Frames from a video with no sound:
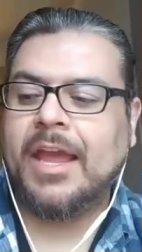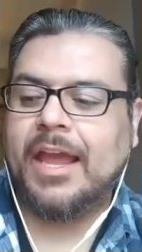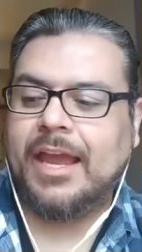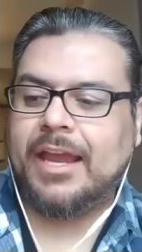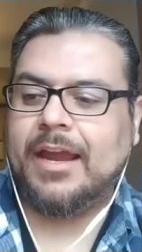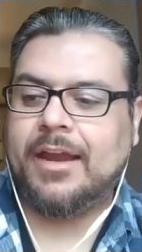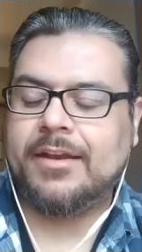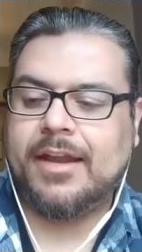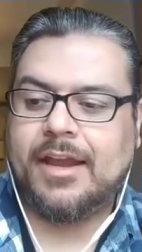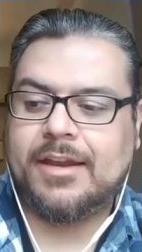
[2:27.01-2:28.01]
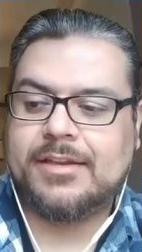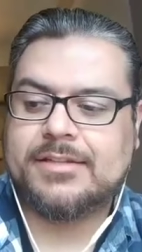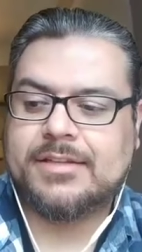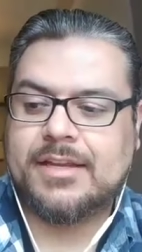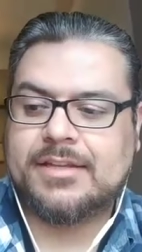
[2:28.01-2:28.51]
and and
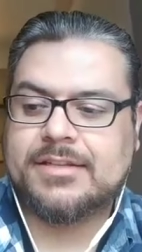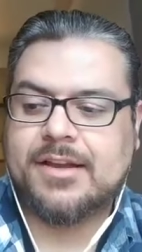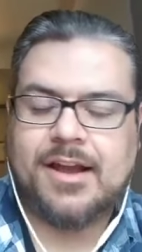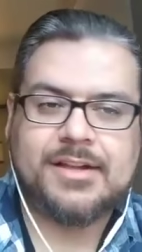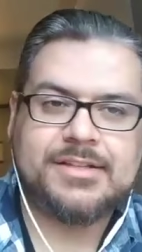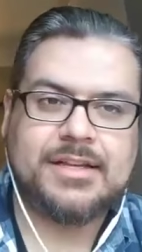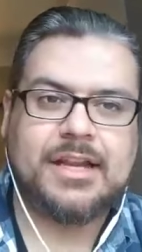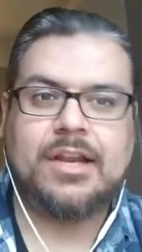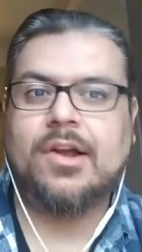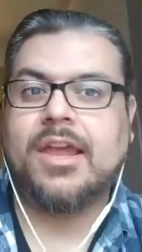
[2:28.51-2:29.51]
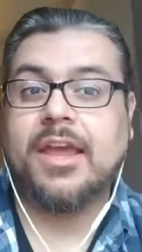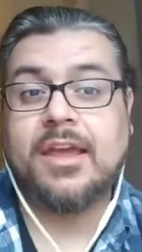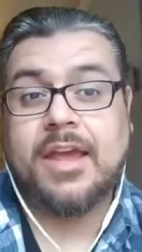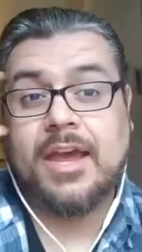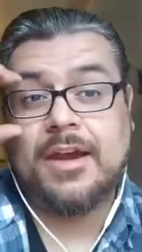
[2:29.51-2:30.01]
is is constantly
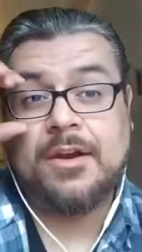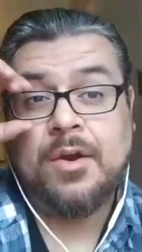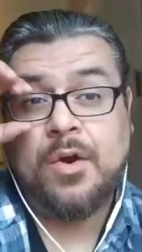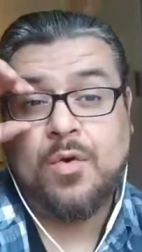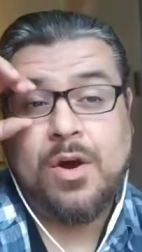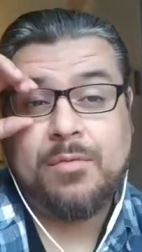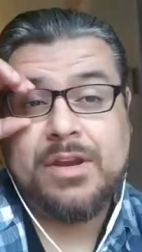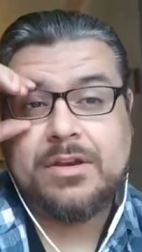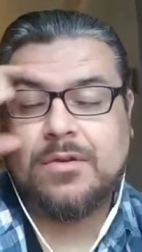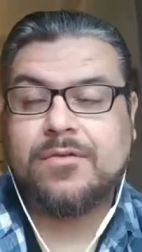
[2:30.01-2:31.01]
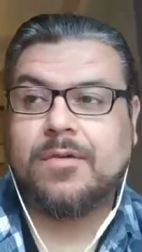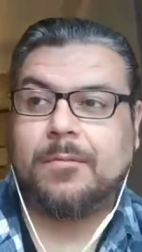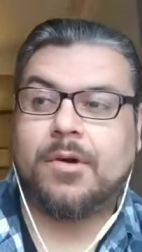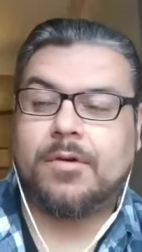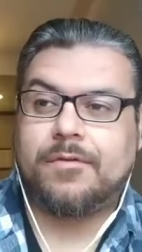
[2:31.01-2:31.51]
looking at what we do
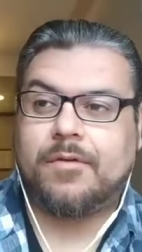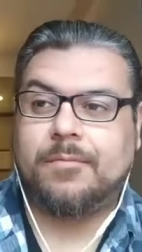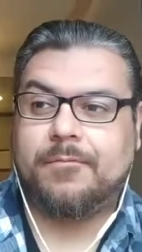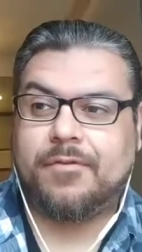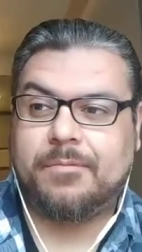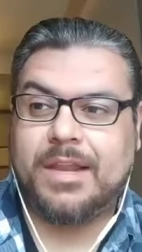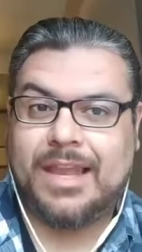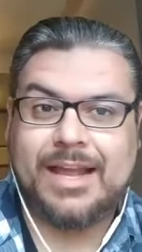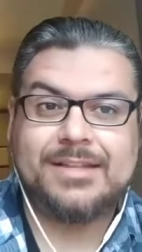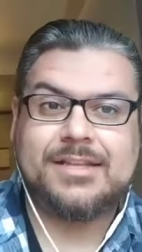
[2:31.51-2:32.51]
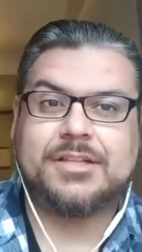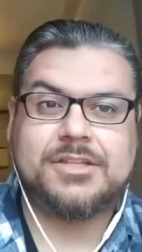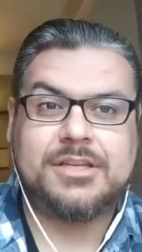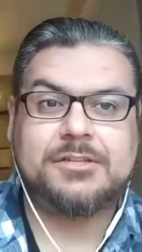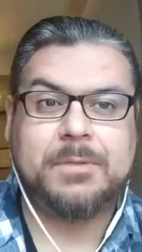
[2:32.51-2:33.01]
from from from the lens that
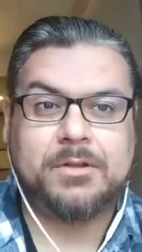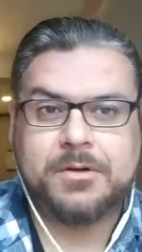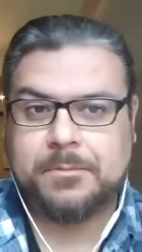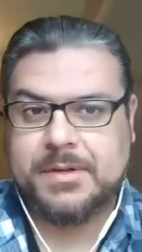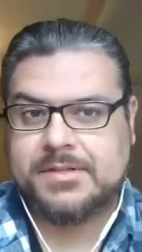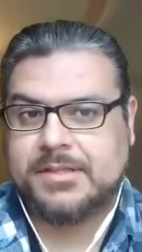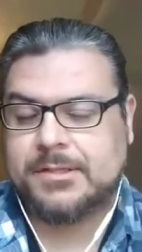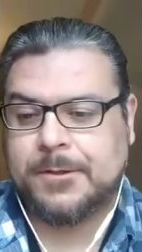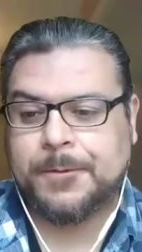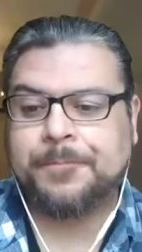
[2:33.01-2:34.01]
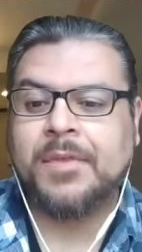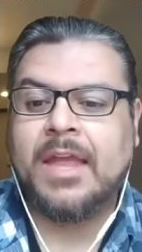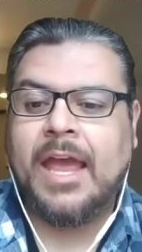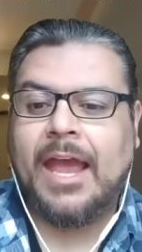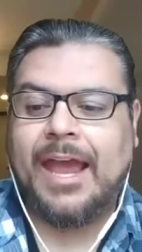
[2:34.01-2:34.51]
she's built her business through,
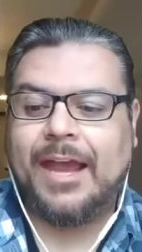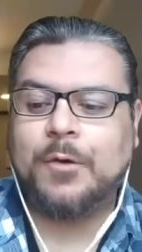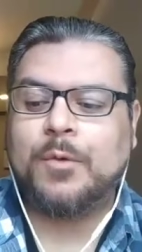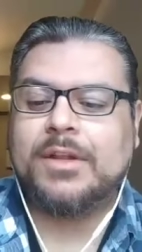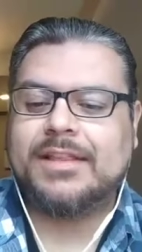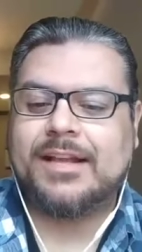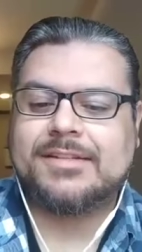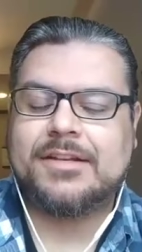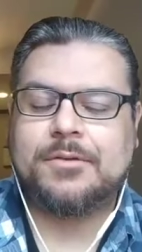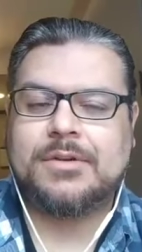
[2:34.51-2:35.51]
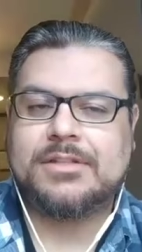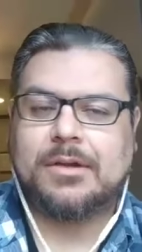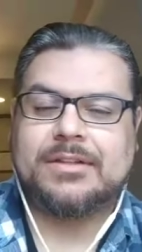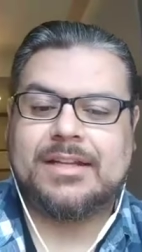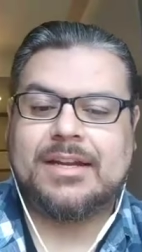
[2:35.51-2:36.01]
and what that's going to
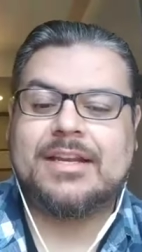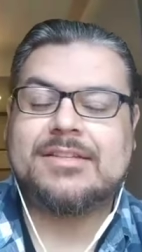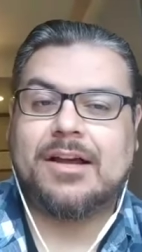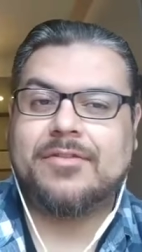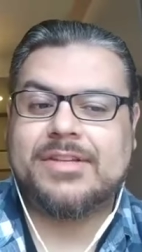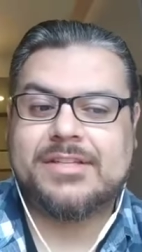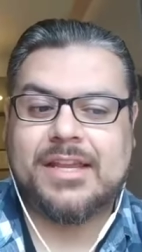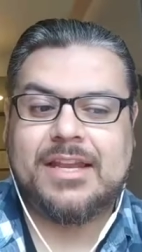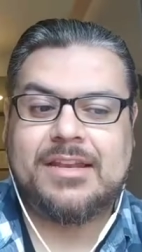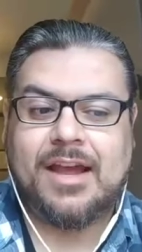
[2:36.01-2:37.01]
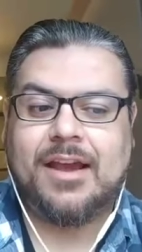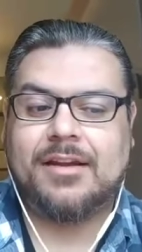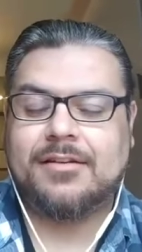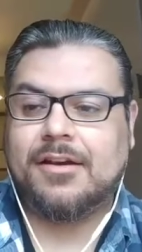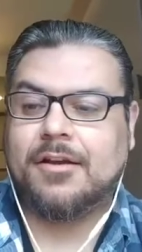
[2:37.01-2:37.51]
result in is obviously not
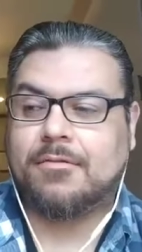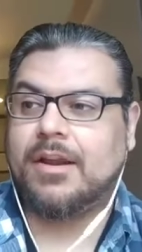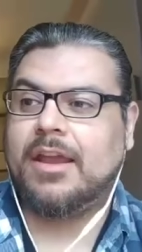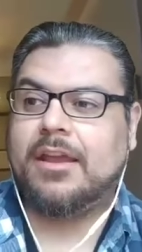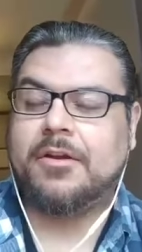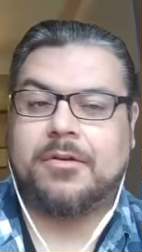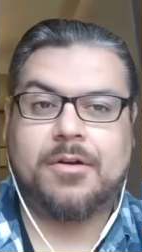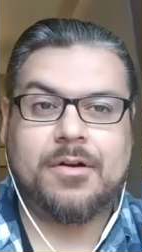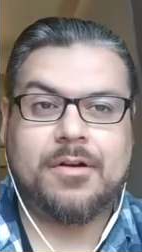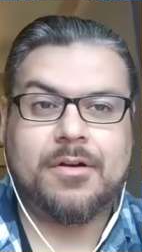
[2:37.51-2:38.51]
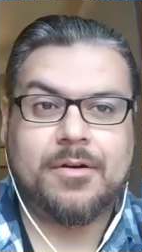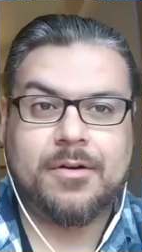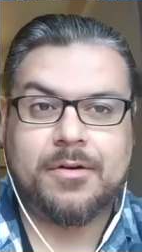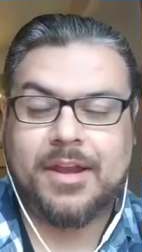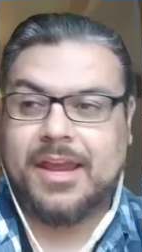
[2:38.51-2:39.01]
agreeing or, or,
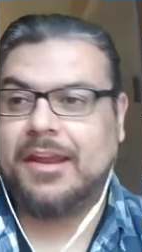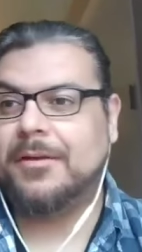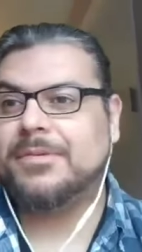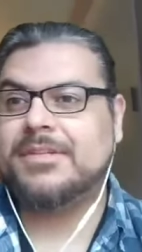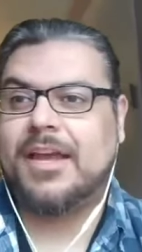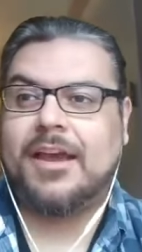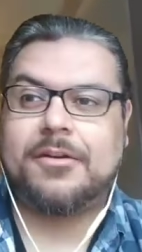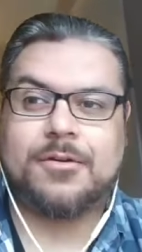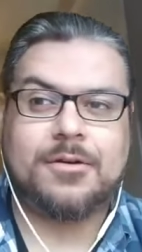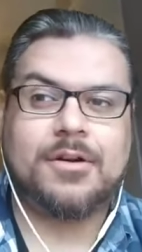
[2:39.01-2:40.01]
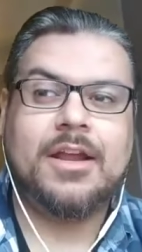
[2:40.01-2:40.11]
or getting upset or